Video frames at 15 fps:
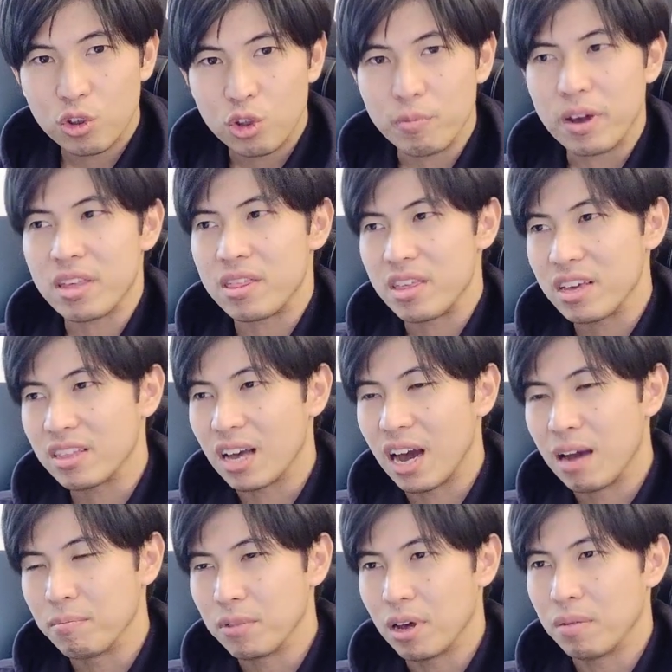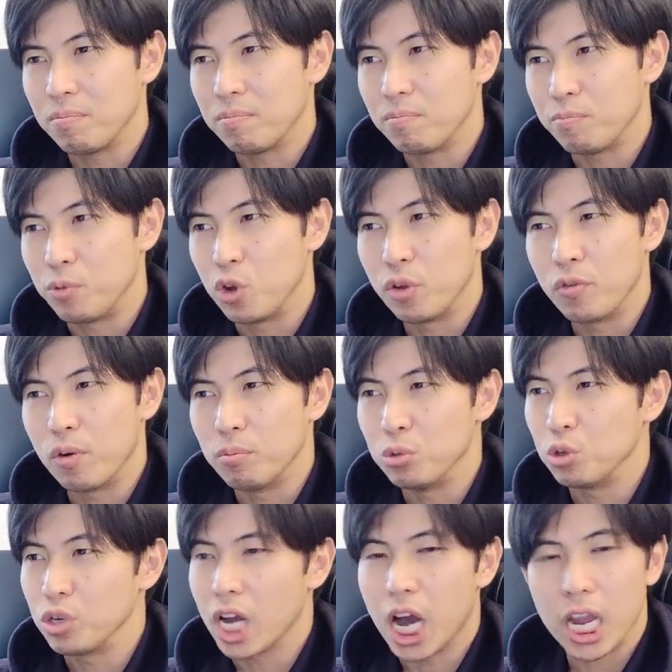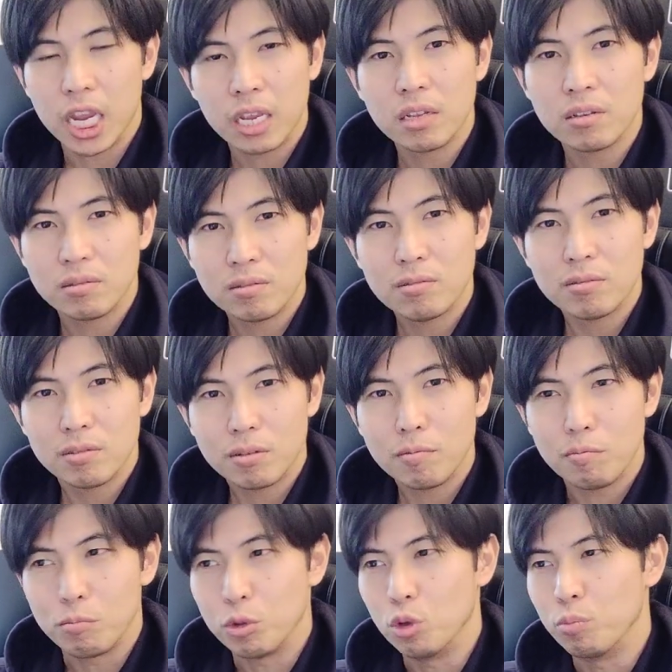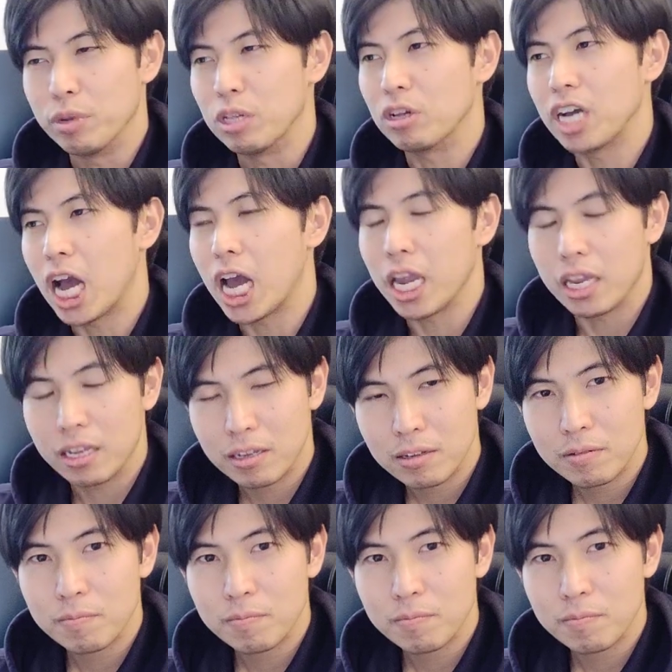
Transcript: You might think that I'm the beautiful blue guy, blue pill guy,